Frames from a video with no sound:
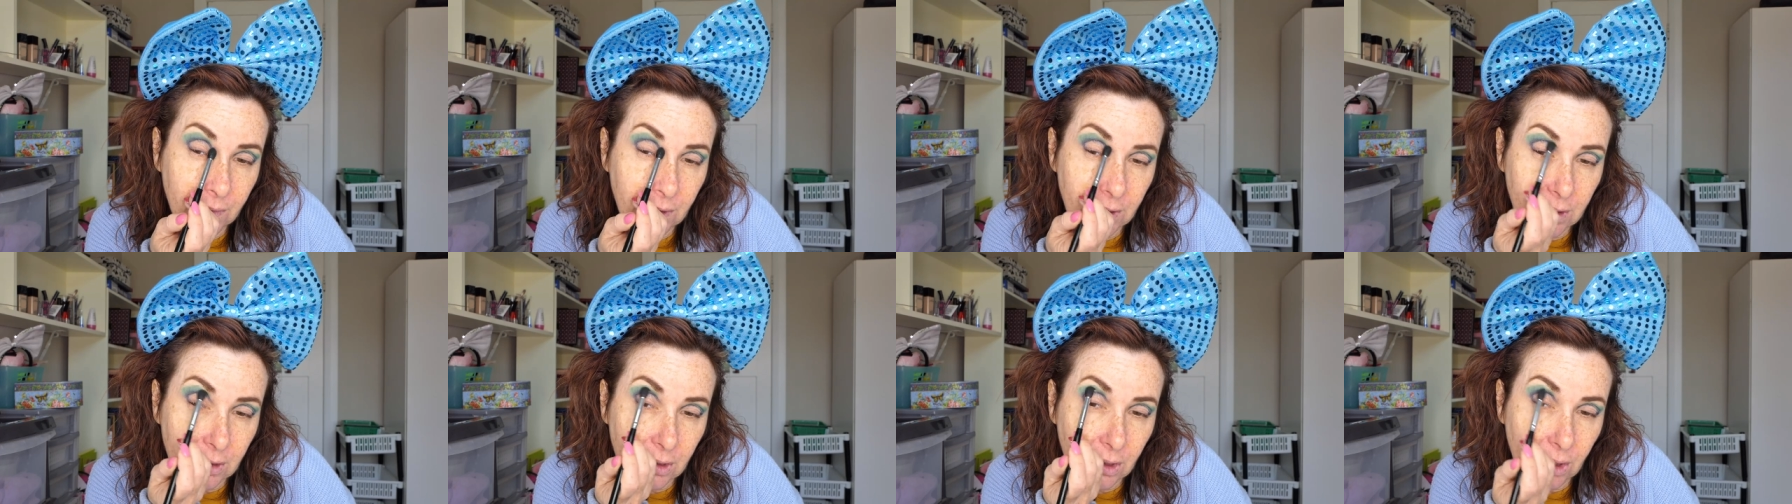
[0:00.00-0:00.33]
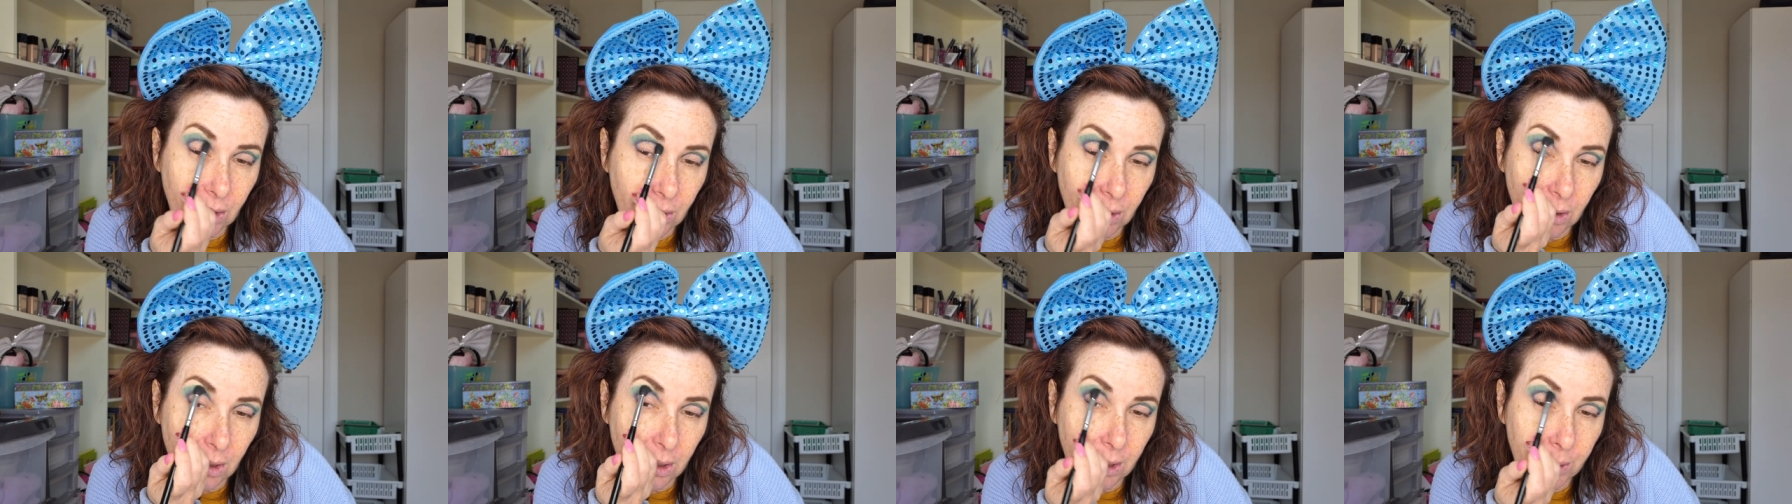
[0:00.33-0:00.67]

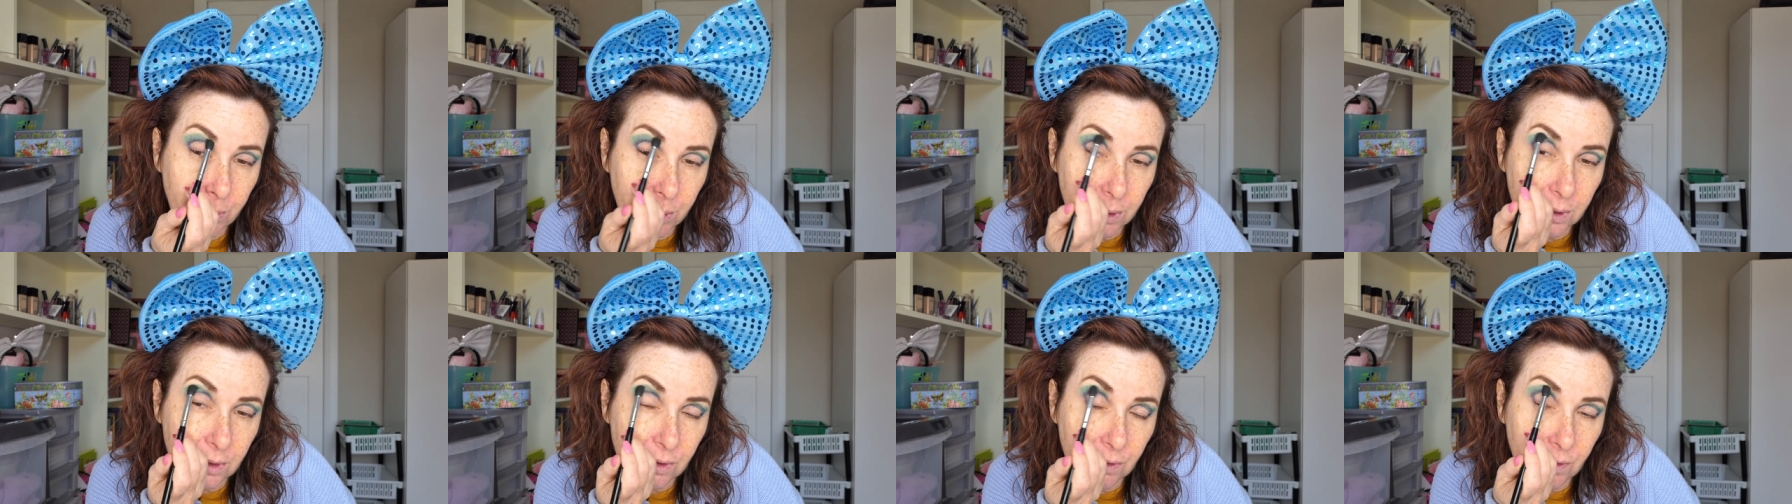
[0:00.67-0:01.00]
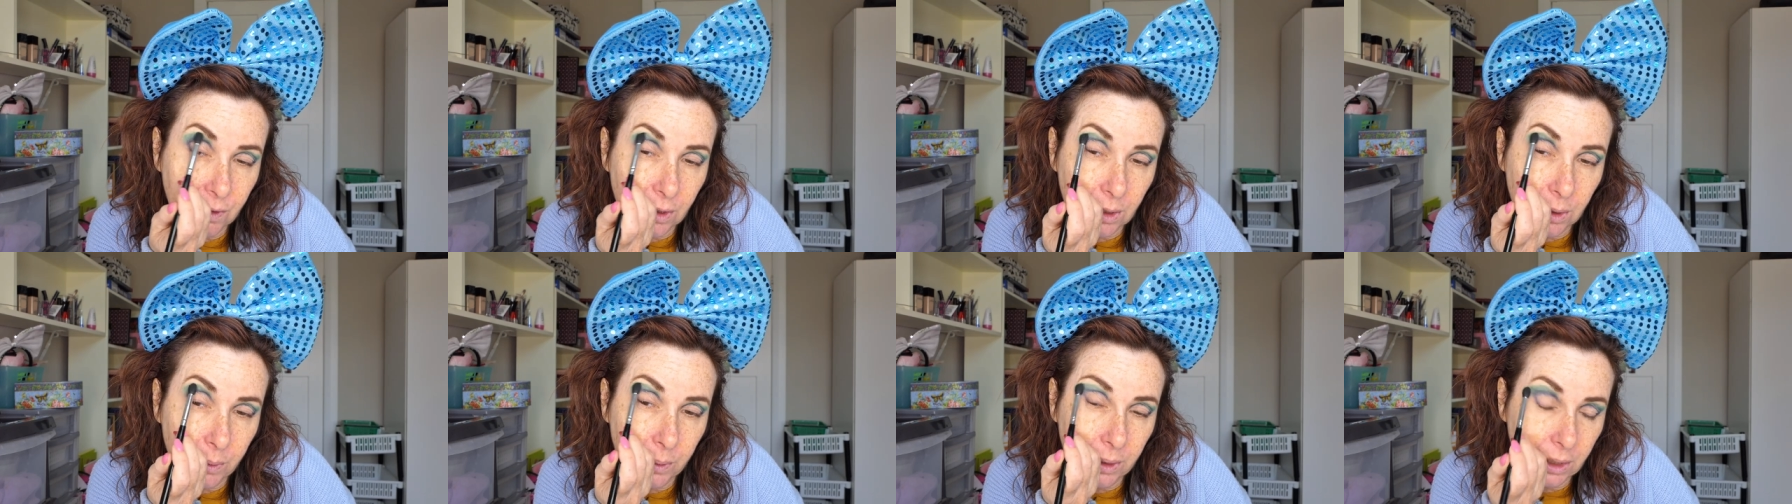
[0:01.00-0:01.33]
so I was
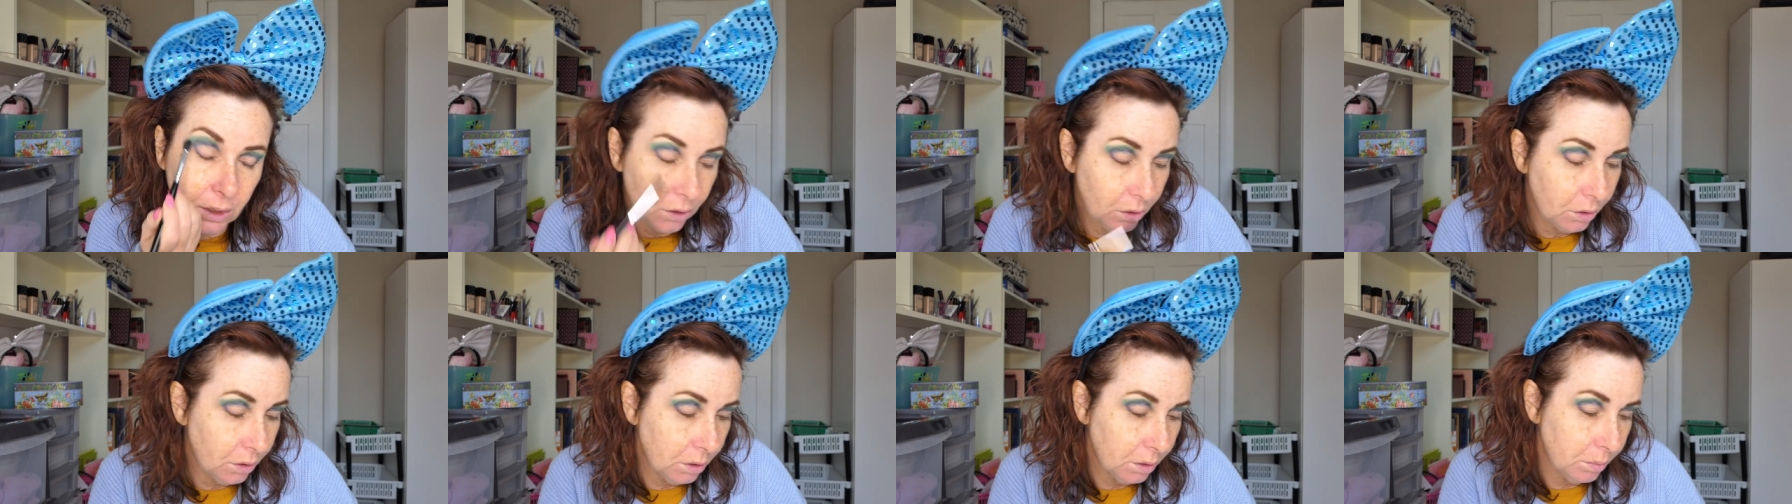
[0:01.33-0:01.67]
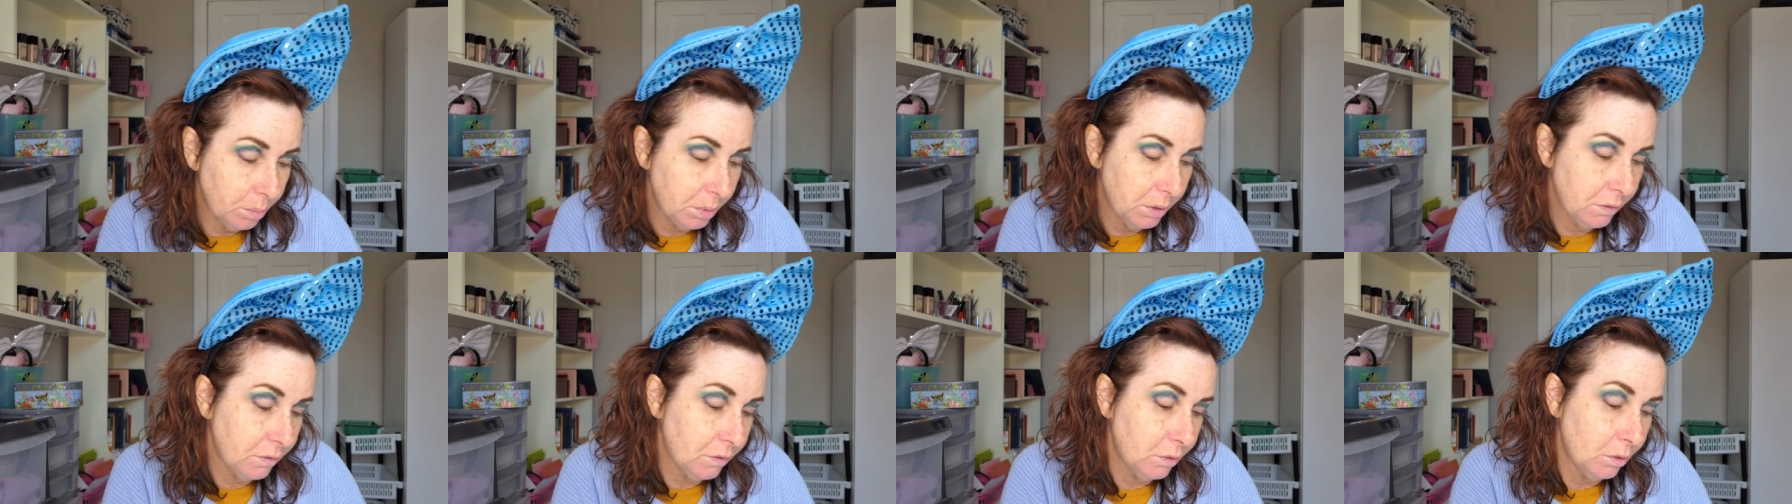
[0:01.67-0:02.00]
following her
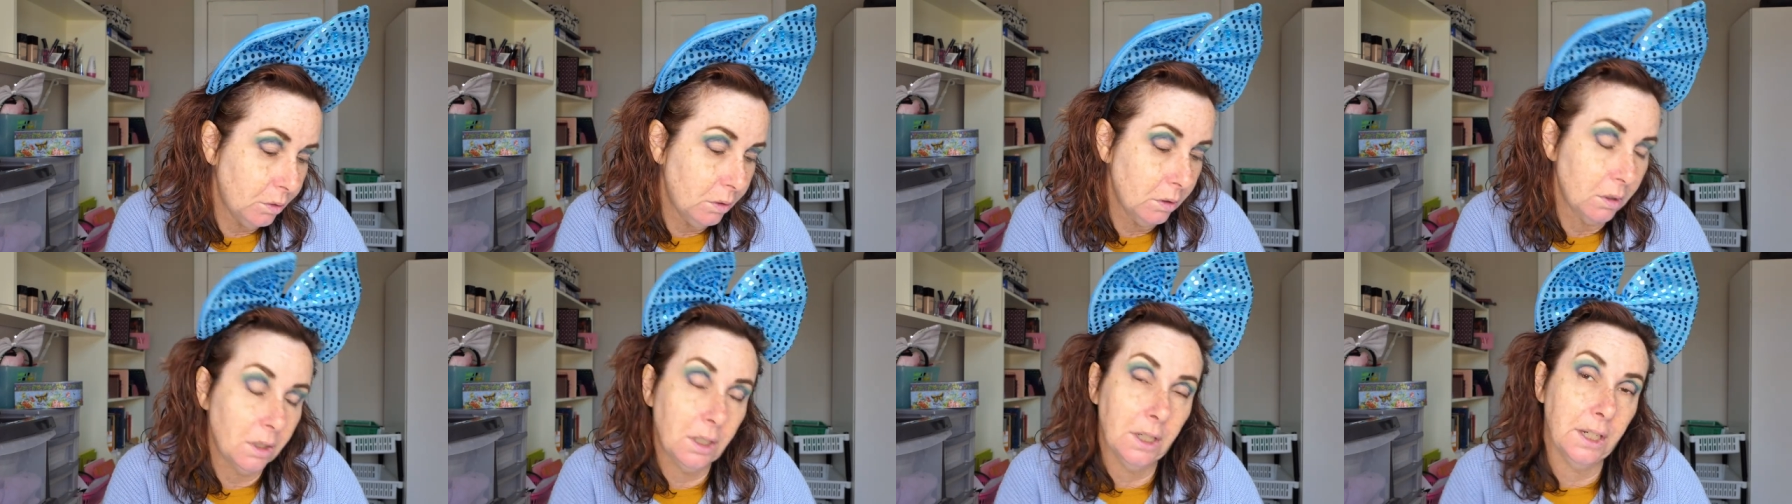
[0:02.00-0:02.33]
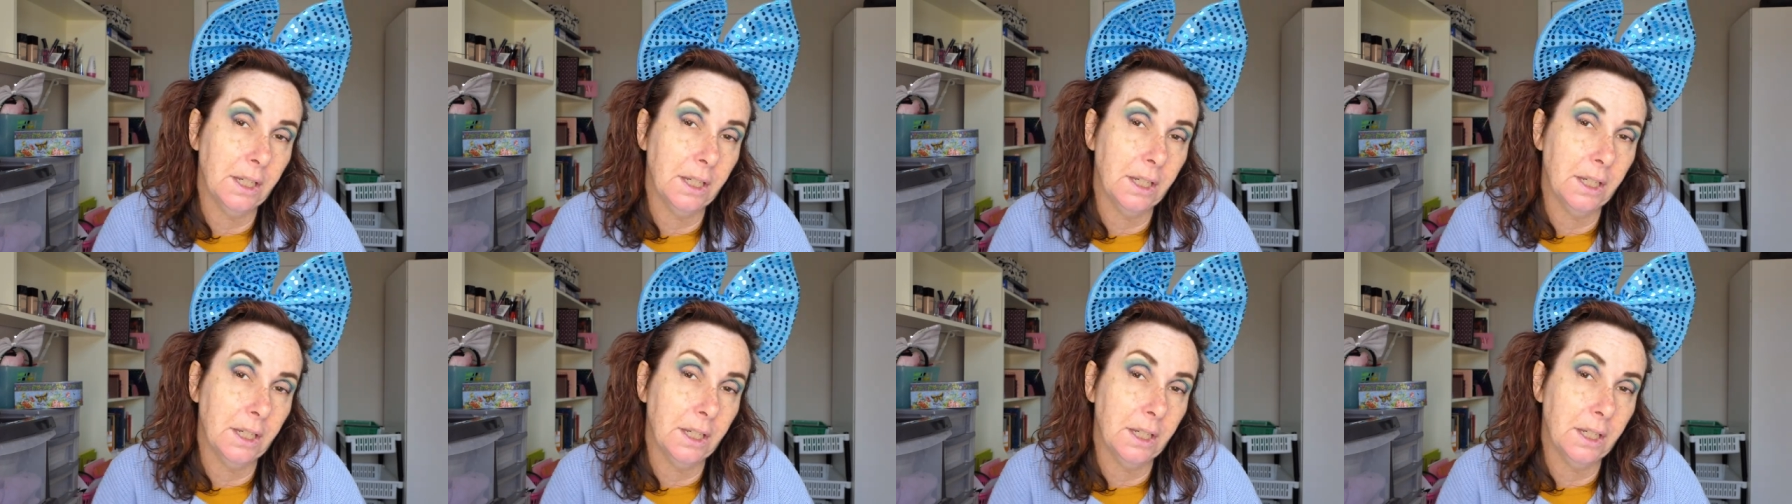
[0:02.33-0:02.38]
before